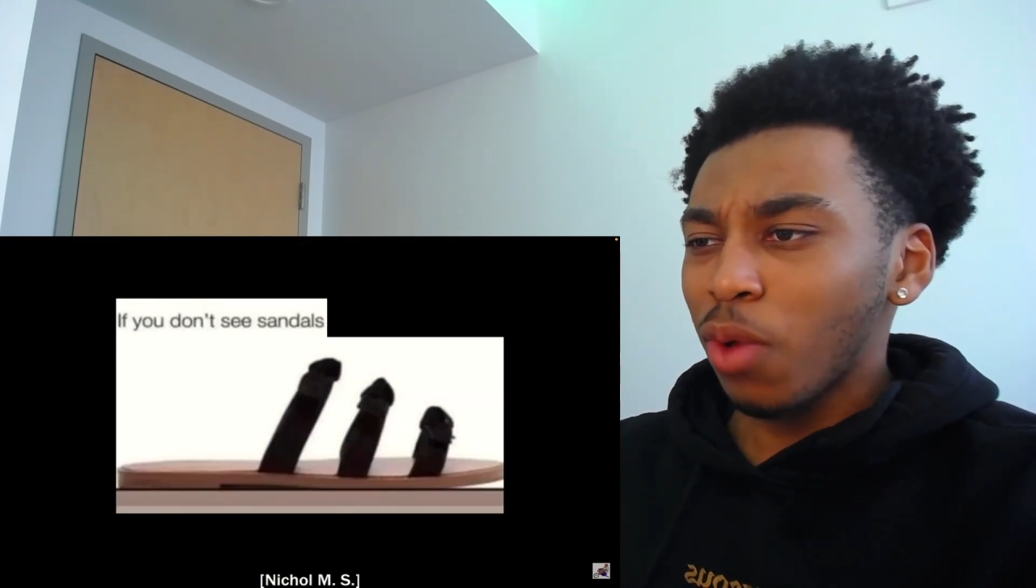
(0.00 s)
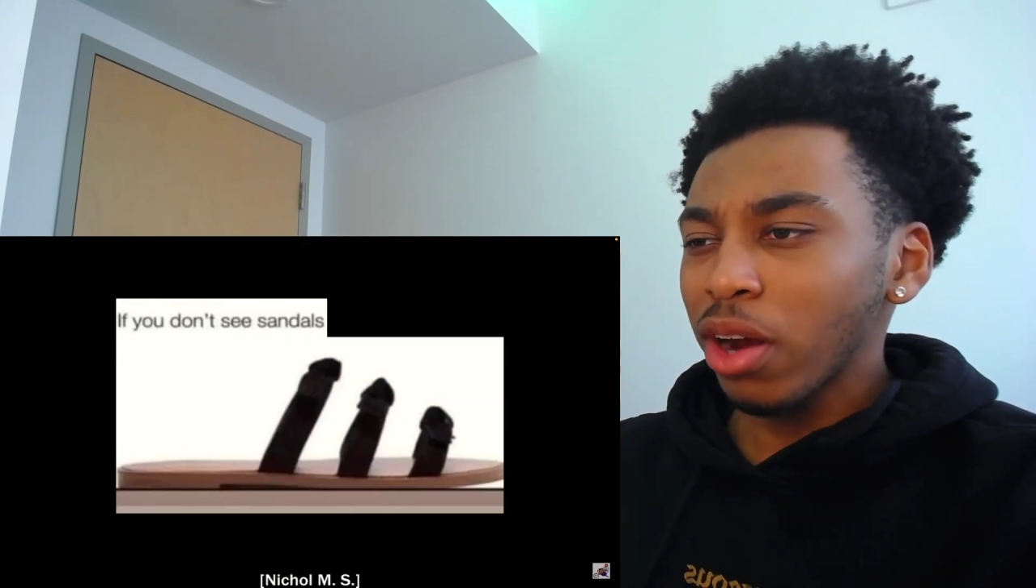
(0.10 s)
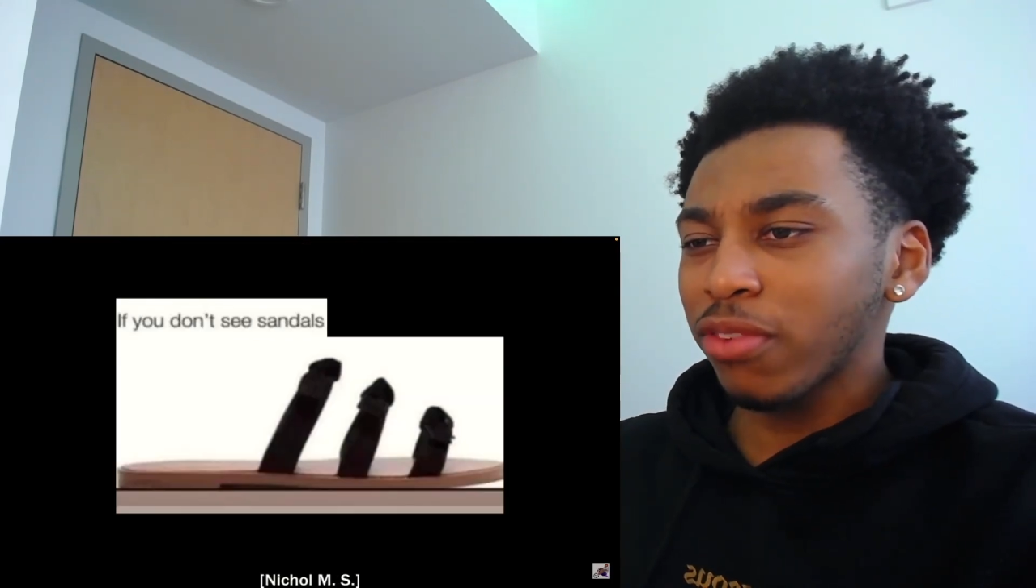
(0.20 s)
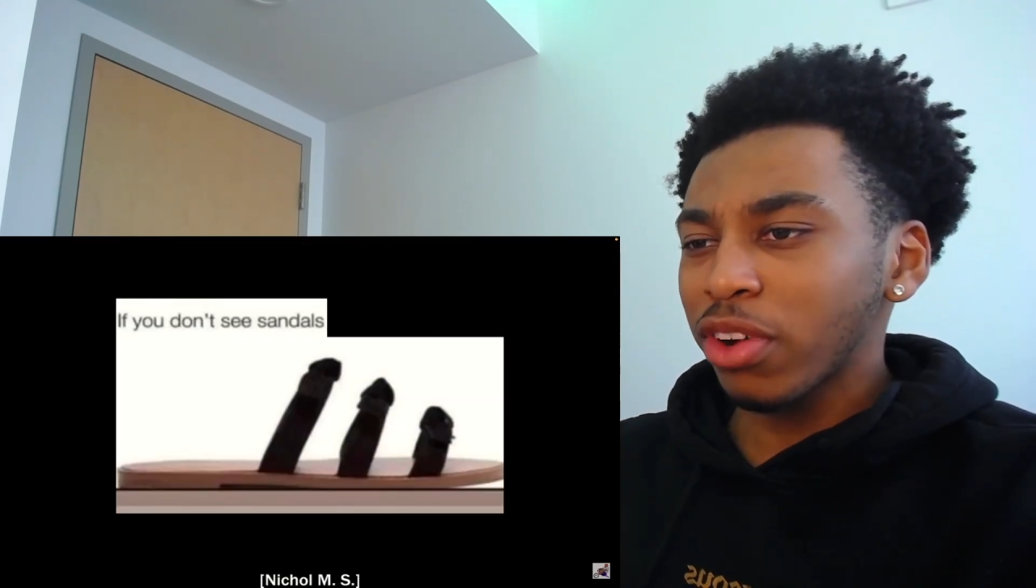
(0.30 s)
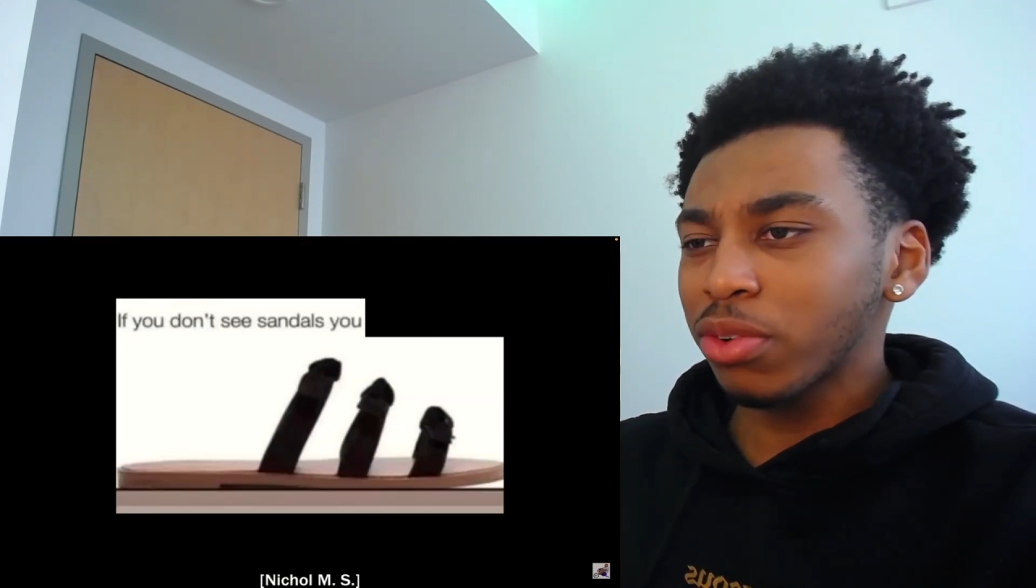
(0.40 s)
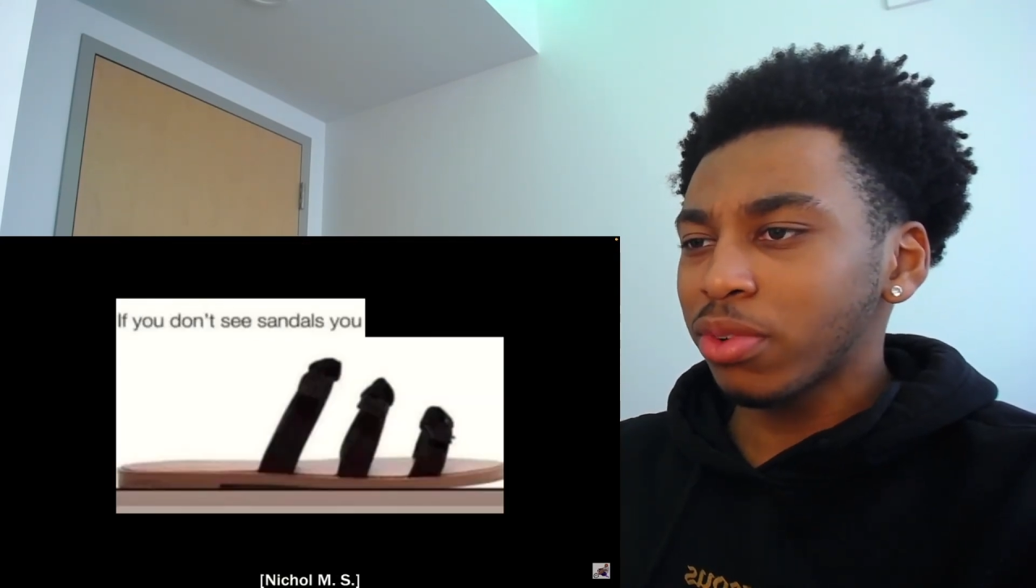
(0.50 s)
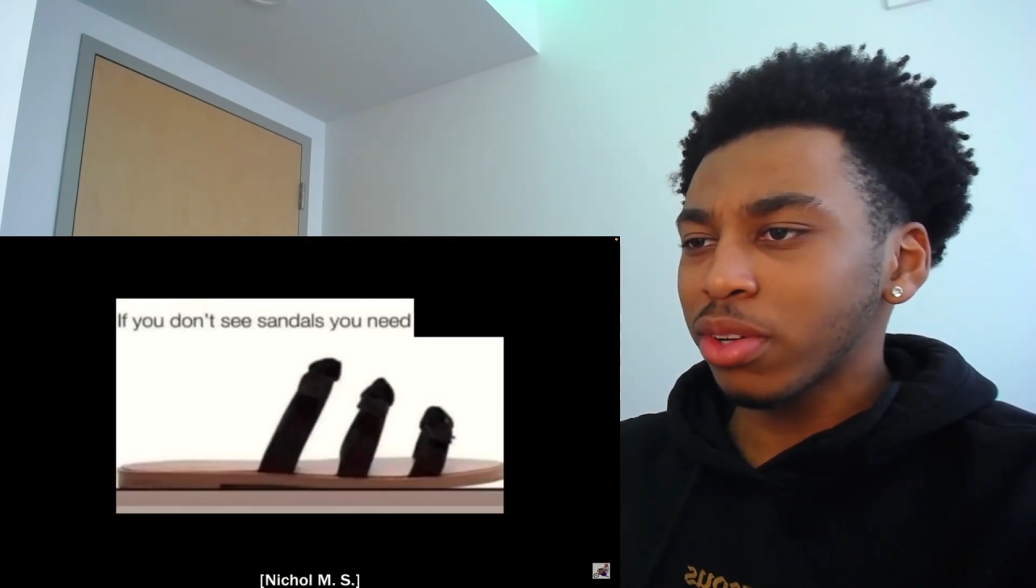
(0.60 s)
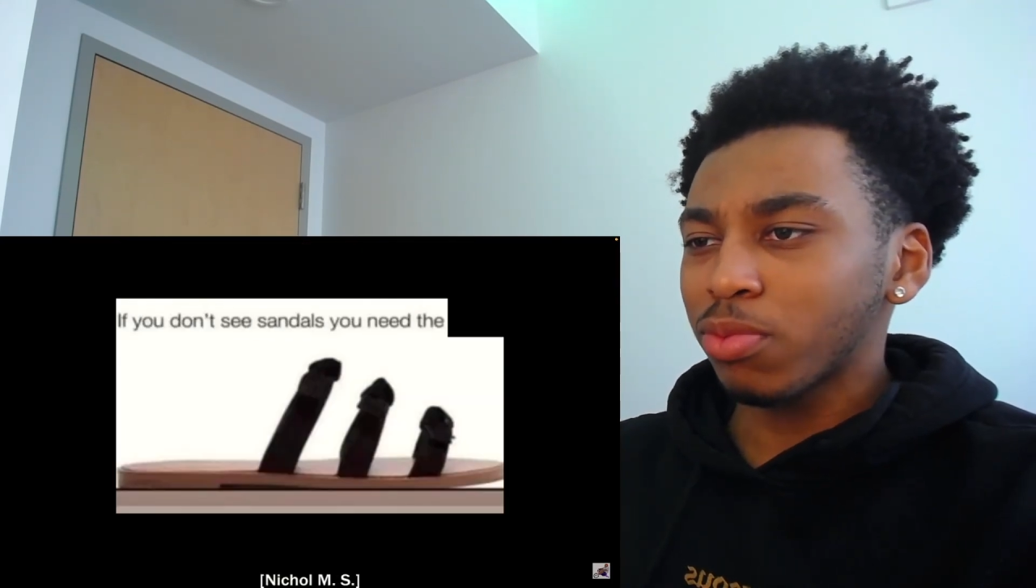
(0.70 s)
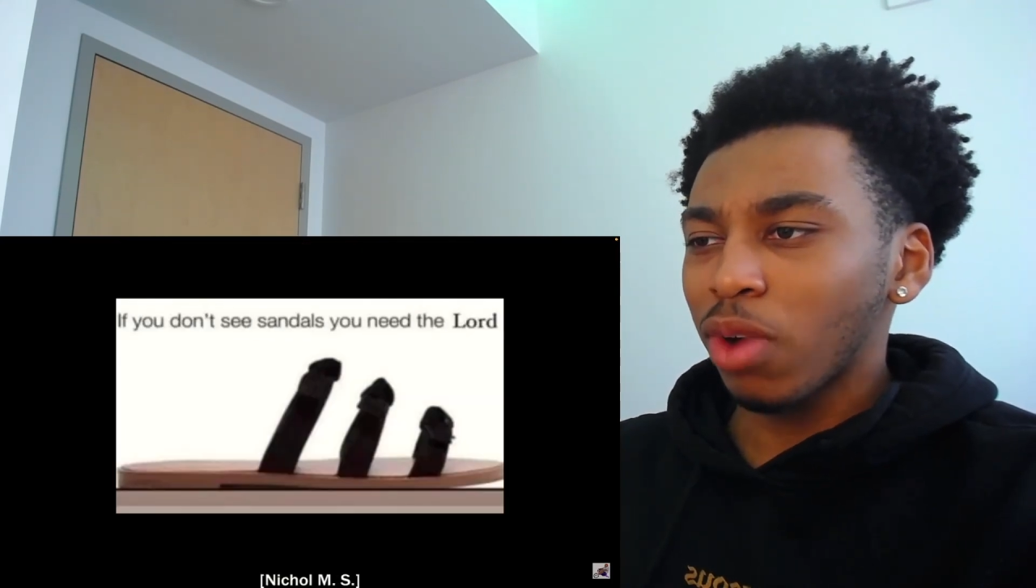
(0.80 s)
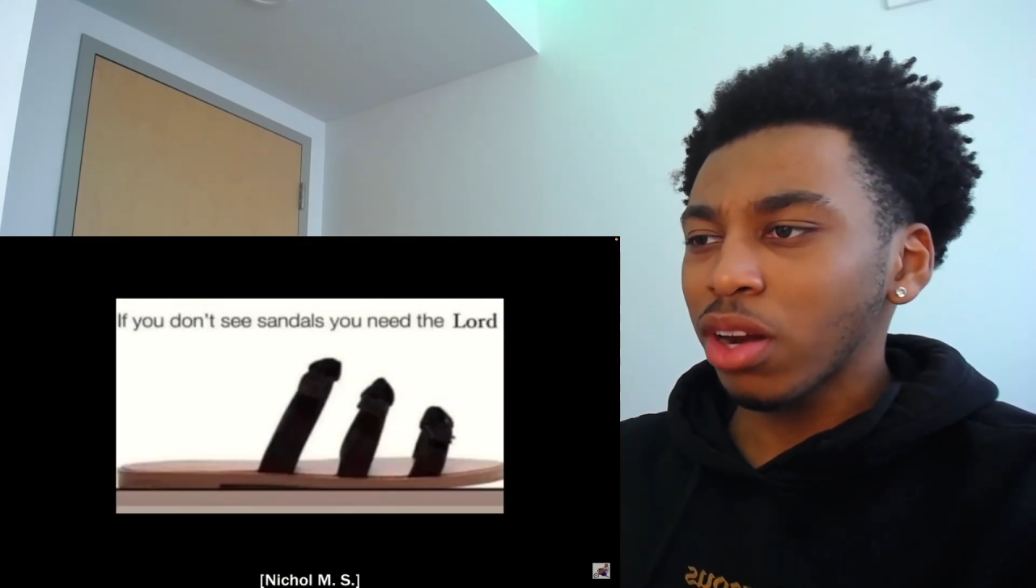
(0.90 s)
the fuck?
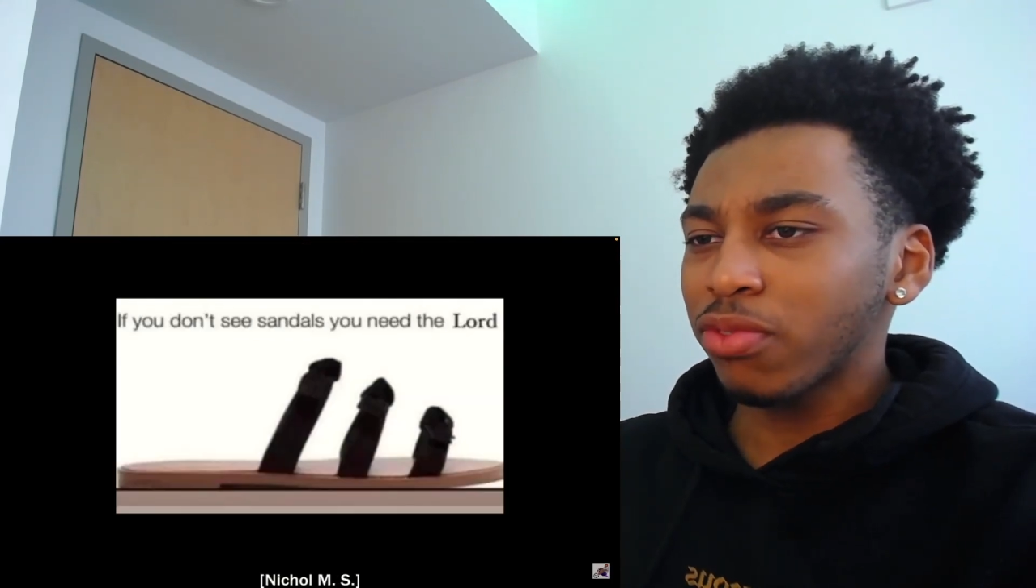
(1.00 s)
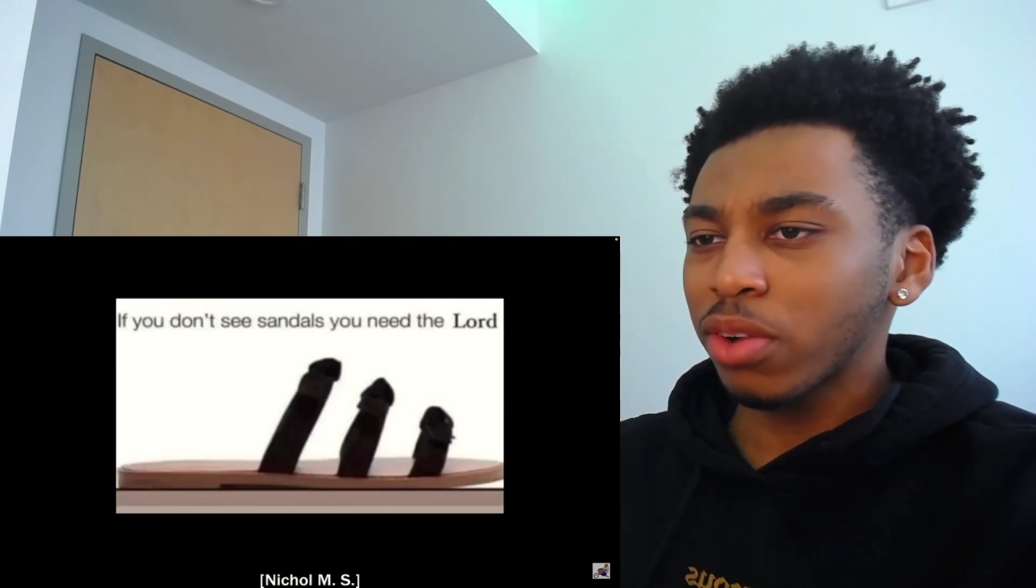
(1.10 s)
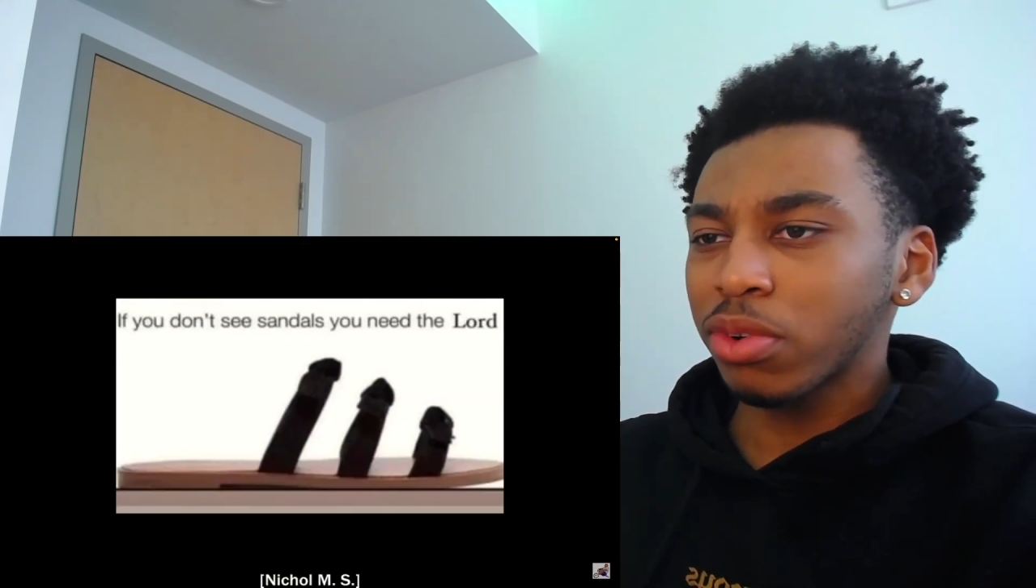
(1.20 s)
Why the fuck